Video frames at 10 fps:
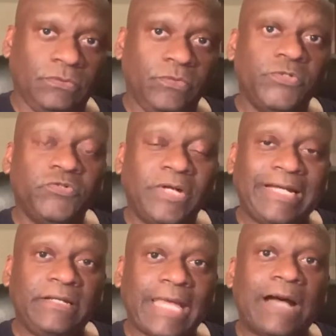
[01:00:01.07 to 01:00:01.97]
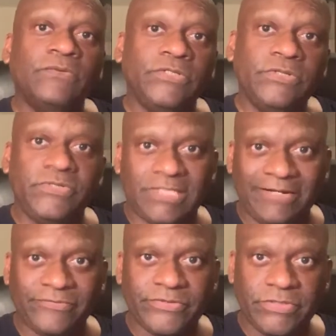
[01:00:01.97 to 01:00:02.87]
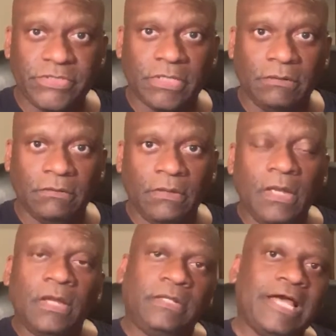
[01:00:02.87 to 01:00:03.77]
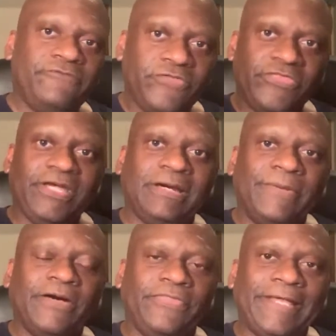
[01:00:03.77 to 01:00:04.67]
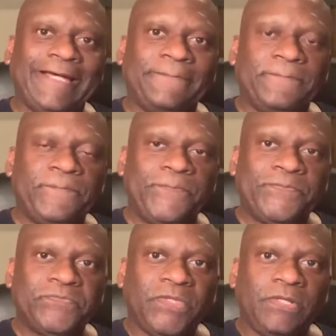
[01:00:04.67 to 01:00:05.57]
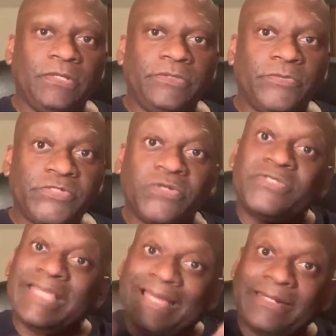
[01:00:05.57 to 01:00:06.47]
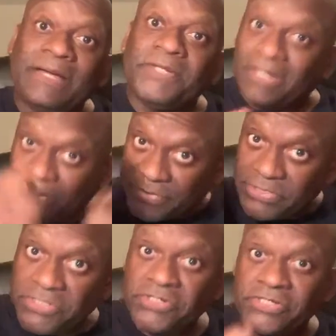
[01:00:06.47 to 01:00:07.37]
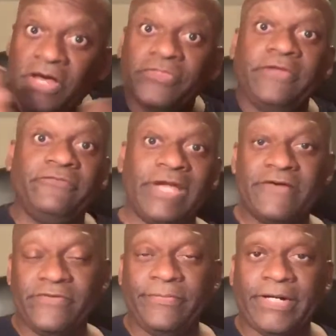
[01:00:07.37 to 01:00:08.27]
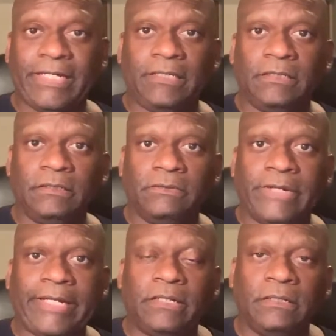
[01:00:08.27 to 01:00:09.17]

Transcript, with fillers: We were trying to outdo San Francisco. Now, if you think about that, the resulting economic competition is healthy for everybody, right?